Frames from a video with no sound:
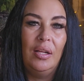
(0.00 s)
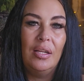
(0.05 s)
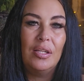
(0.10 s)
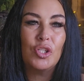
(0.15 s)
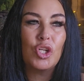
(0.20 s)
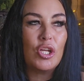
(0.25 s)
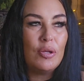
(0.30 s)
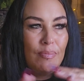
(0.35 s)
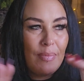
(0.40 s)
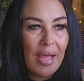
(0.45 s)

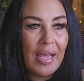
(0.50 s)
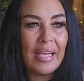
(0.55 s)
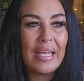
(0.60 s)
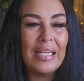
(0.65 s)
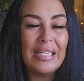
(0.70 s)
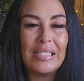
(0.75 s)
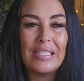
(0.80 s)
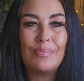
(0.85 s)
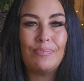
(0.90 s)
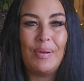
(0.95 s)
So you're
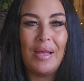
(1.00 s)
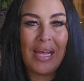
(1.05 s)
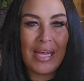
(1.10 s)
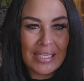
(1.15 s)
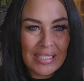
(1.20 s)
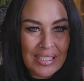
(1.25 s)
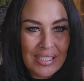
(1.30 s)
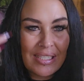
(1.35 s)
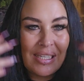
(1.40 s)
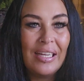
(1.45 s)
making
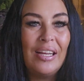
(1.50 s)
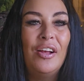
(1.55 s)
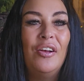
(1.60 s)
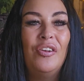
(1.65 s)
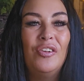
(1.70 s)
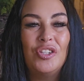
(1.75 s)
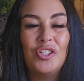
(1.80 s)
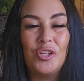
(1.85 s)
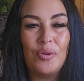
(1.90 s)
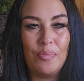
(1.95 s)
space
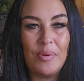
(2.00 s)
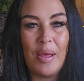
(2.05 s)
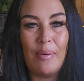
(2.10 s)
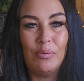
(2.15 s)
to be